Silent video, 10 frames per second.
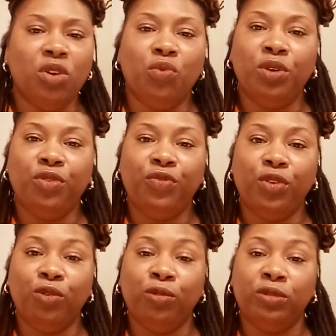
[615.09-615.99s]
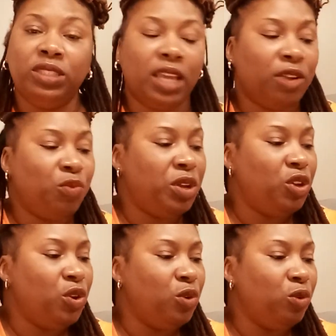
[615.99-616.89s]
What foods can we
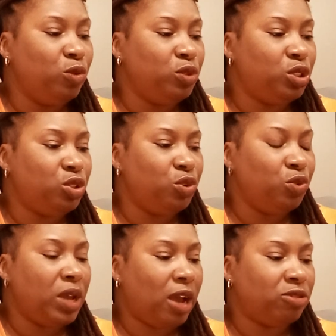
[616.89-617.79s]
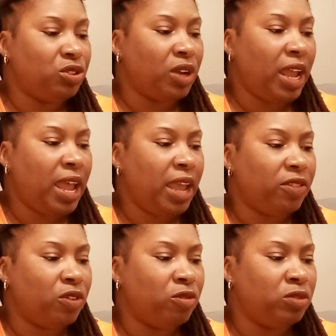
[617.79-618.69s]
use to
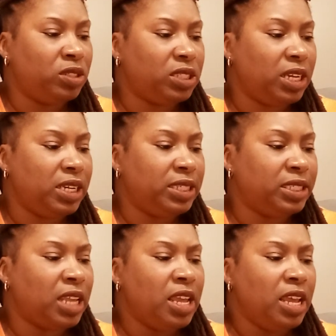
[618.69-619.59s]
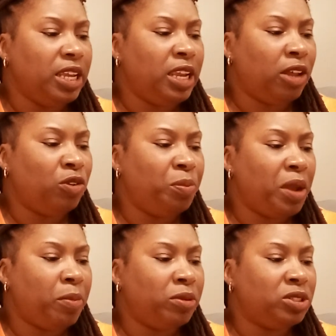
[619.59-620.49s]
counteract those things? Yellow
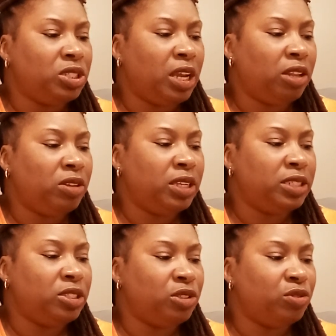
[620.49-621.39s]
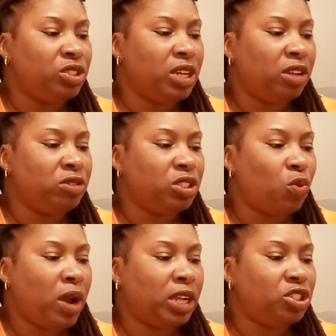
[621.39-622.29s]
peppers, yellow lentils, yellow
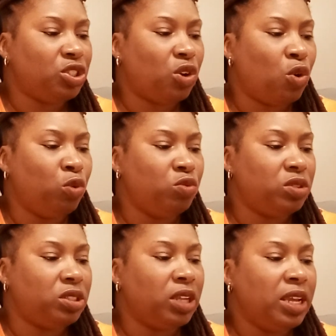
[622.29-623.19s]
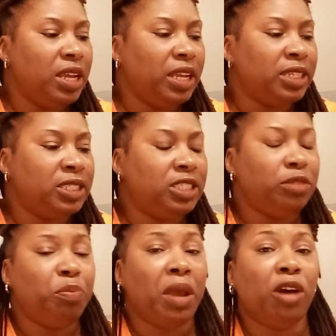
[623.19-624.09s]
squash, oats, and
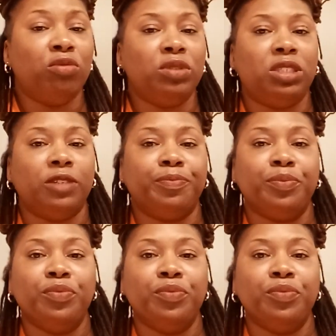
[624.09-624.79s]
spelt.